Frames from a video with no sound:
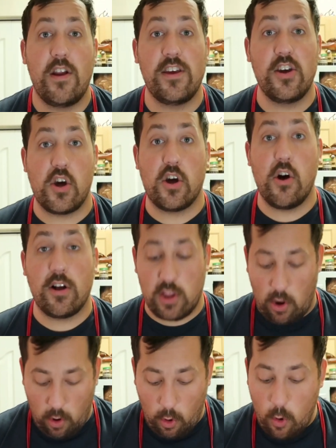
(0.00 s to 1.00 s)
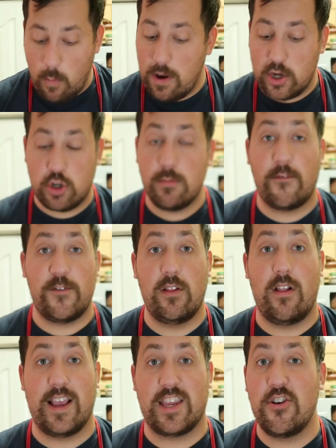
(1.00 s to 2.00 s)
Now you could cook the whole mushroom if you
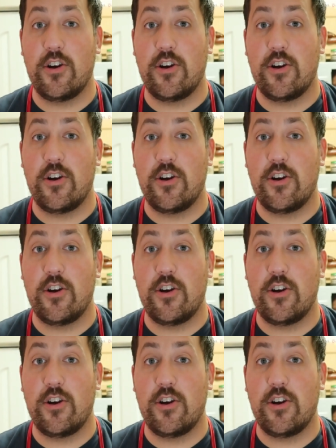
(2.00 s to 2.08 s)
like.